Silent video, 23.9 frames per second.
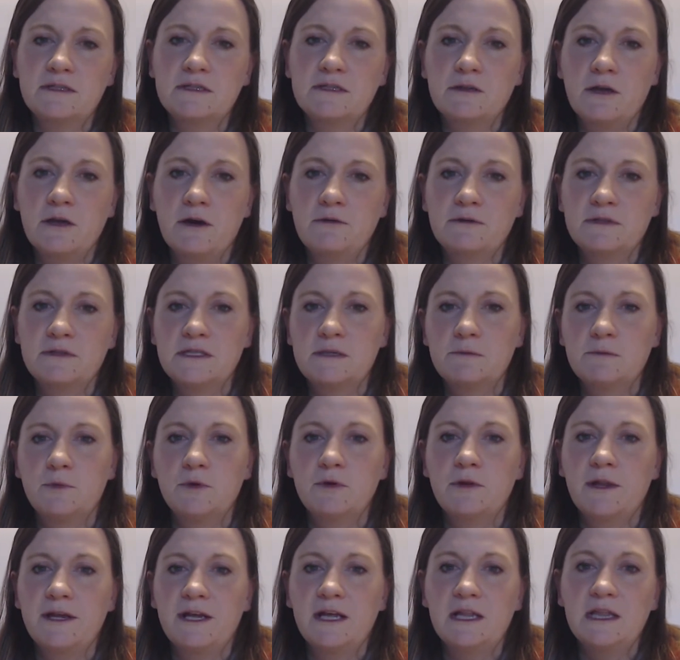slow and
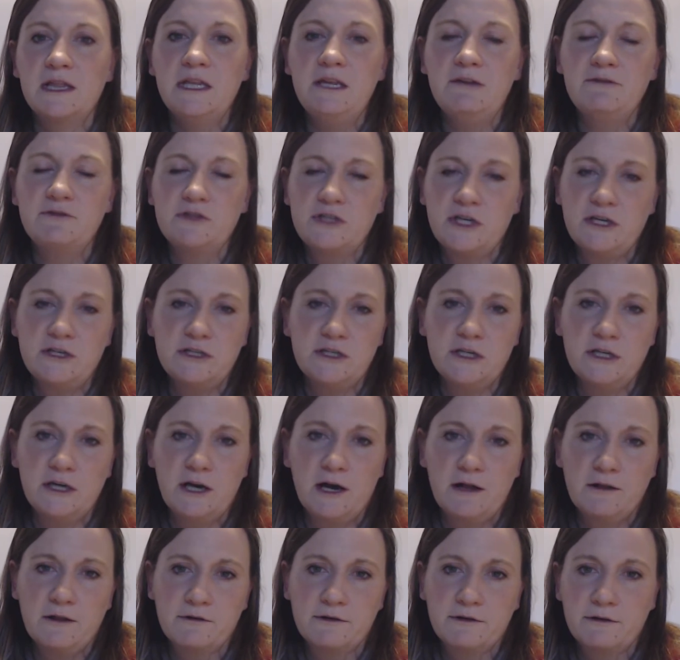simple like a leaf changing
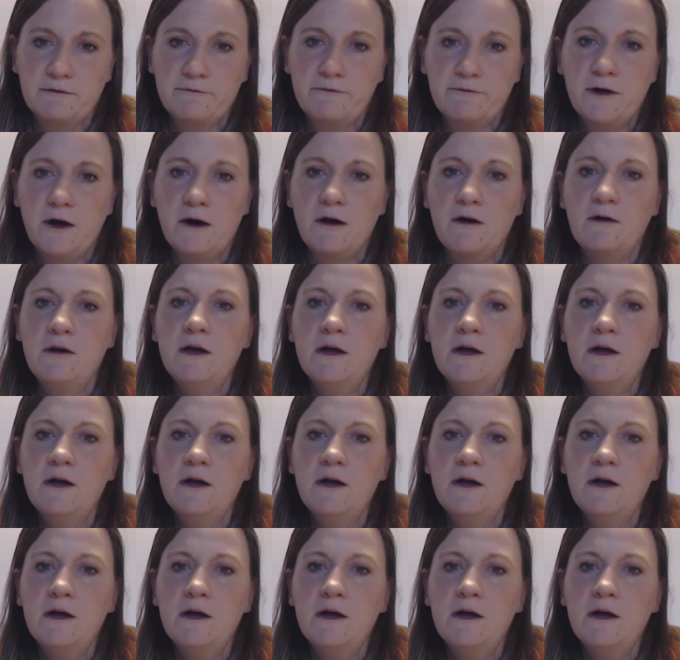color in the fall,